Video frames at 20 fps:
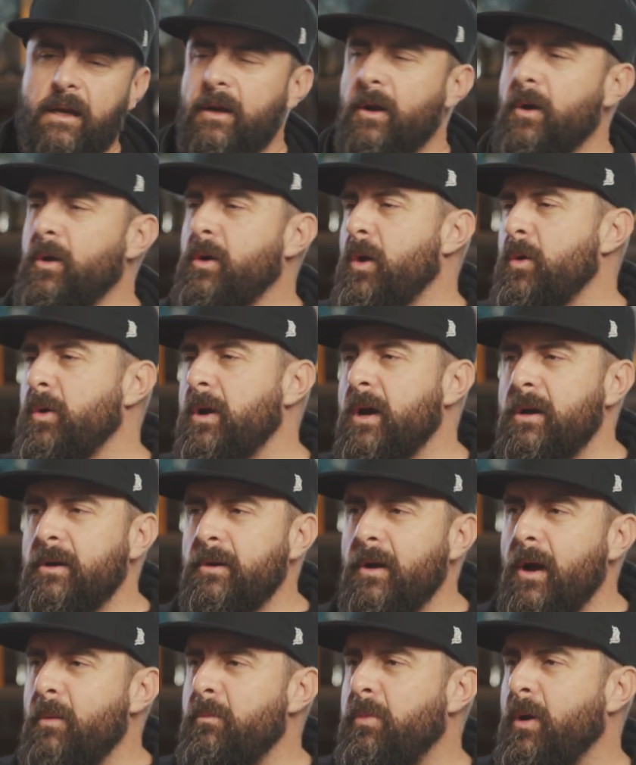you know going to
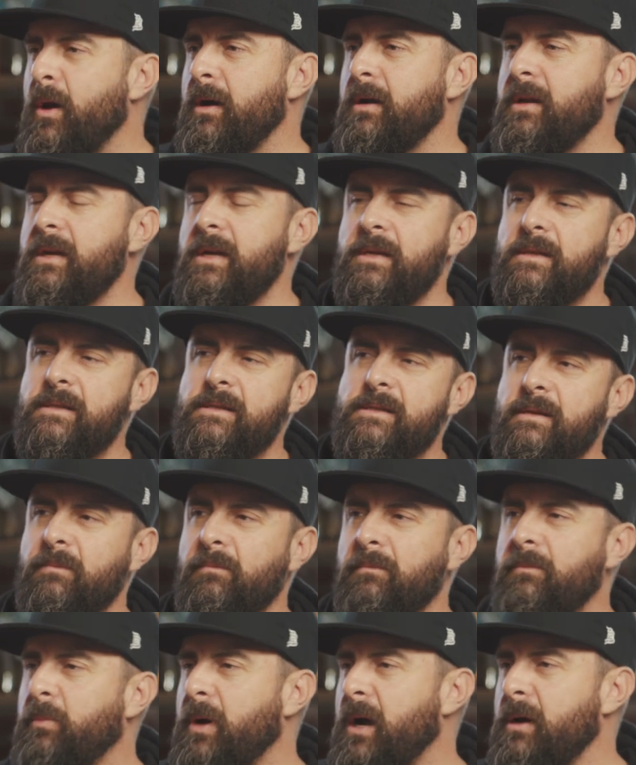underground parties
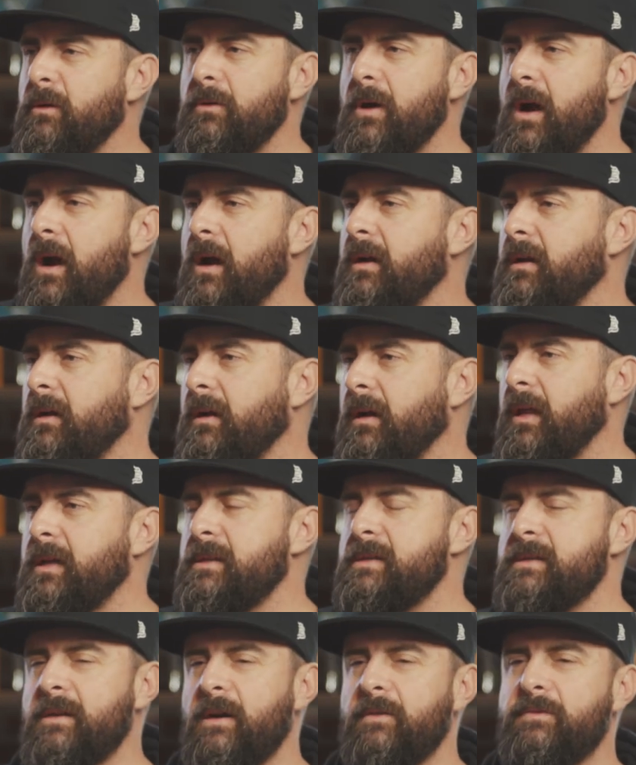and punk rock and all
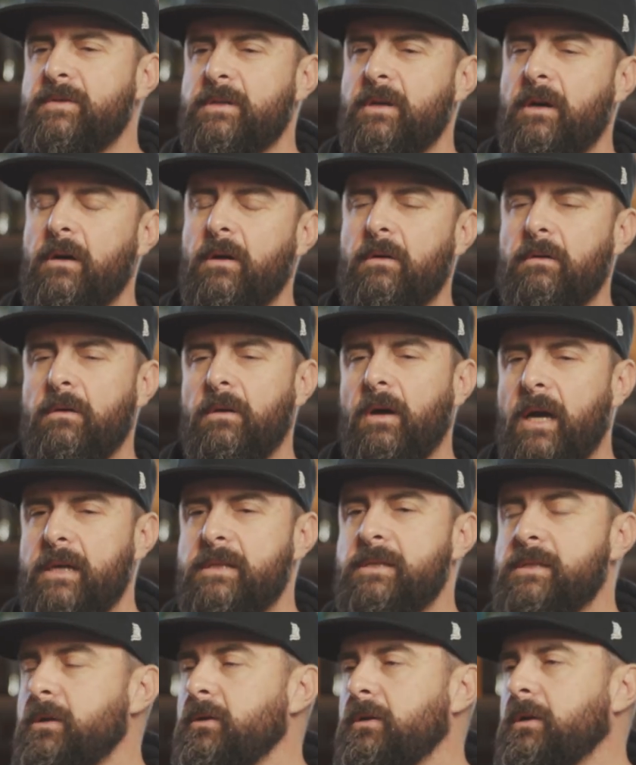that stuff uh-huh. so i
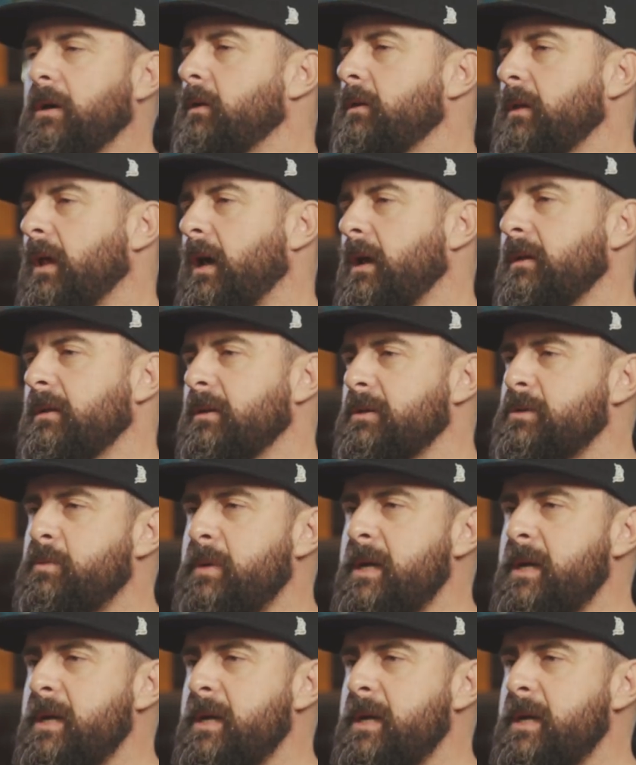still know a lot of those